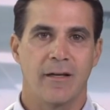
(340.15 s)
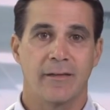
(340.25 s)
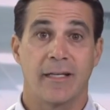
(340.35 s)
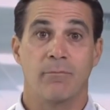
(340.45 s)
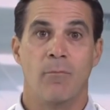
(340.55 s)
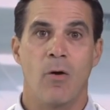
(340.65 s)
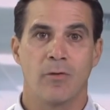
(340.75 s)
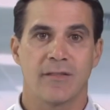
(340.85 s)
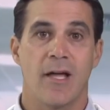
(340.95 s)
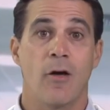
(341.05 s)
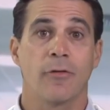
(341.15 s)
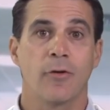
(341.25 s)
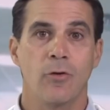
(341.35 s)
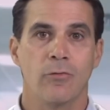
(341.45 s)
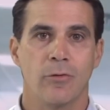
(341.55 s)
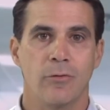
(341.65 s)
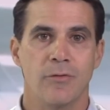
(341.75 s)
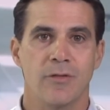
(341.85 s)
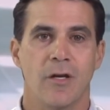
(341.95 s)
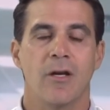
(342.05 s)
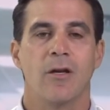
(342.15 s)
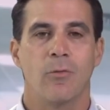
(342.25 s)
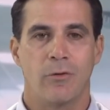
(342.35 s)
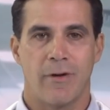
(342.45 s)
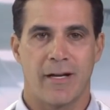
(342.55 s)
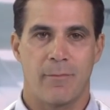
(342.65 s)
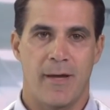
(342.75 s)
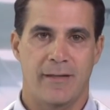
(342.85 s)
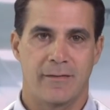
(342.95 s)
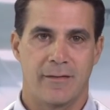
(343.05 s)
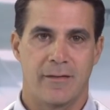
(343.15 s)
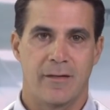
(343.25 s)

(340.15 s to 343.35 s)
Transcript: like most health gurus would recommend.